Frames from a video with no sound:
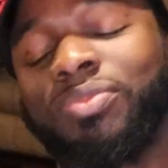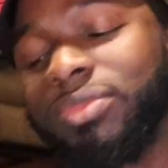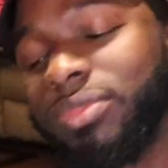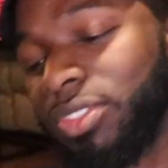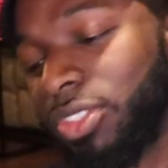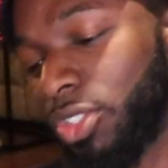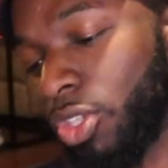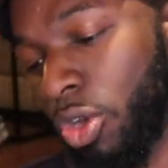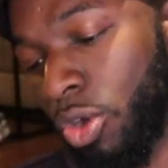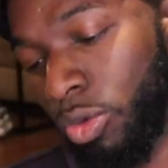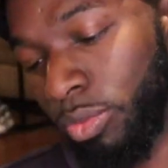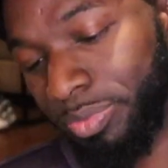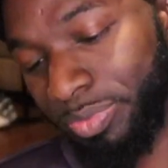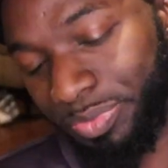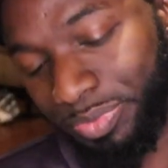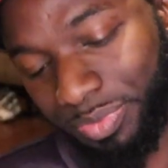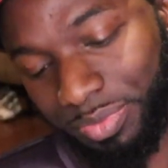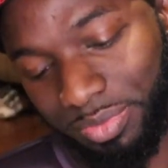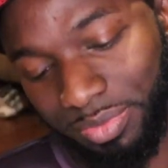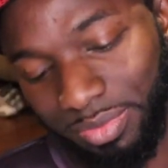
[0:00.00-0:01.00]
So,
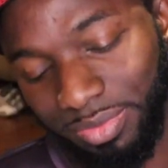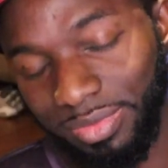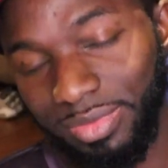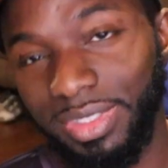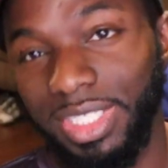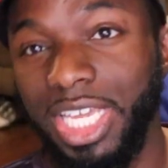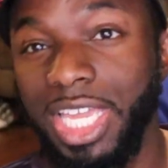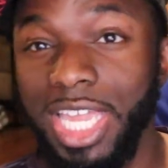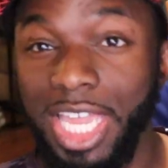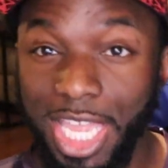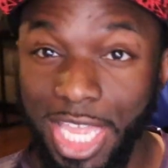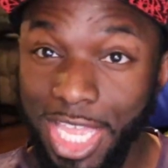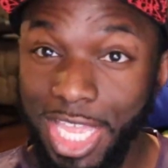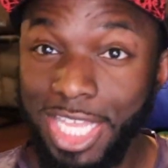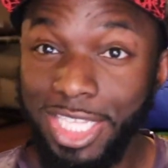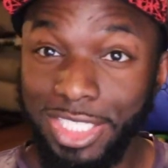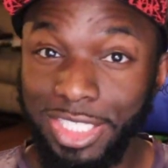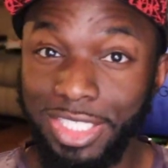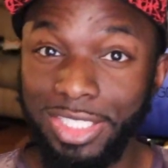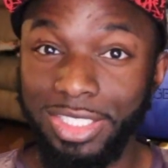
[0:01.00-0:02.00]

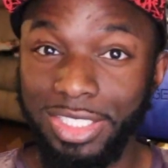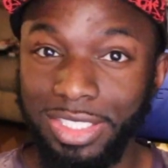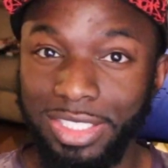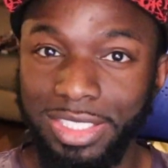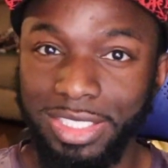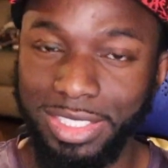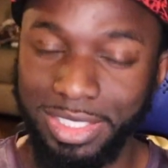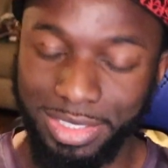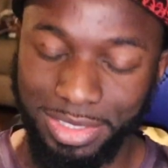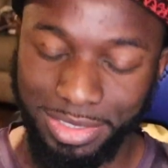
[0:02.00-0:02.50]
is it good?